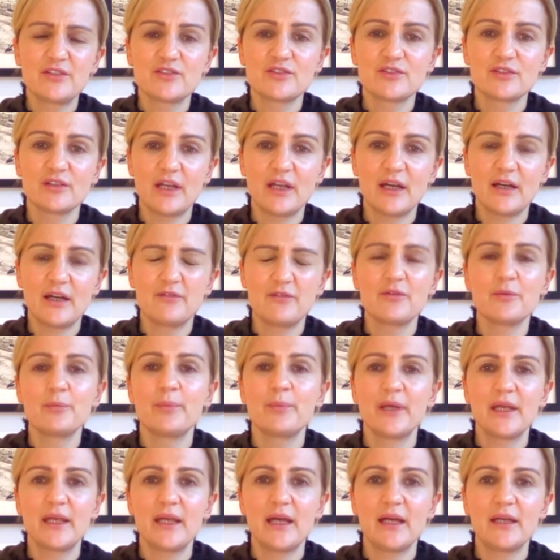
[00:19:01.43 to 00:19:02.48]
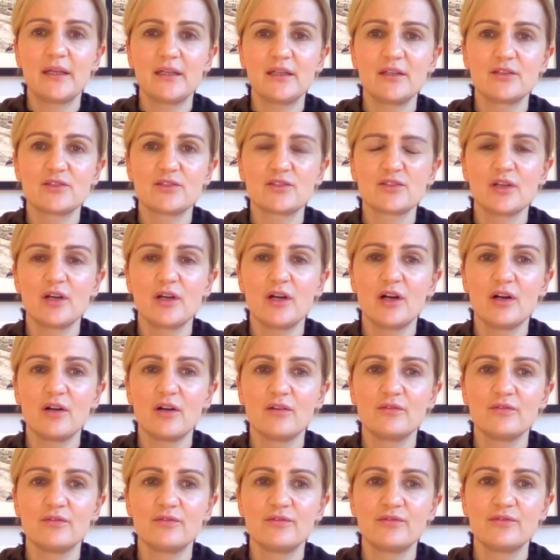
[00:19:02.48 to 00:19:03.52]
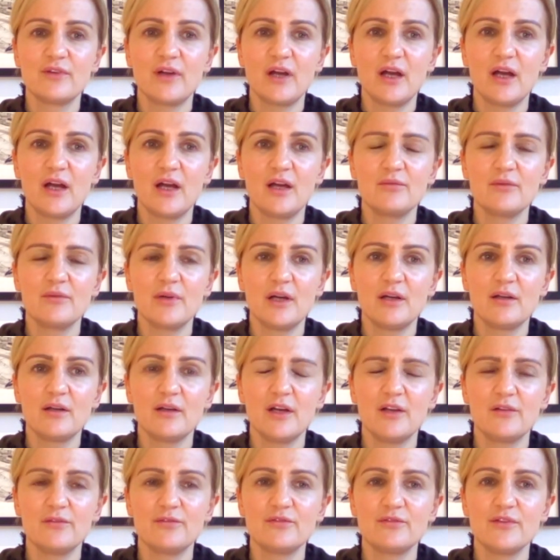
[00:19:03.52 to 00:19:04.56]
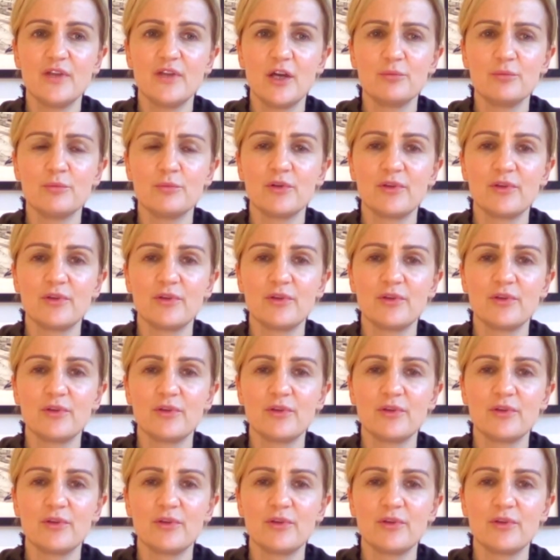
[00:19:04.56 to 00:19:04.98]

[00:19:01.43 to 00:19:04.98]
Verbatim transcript: should have a pH of, um, of no more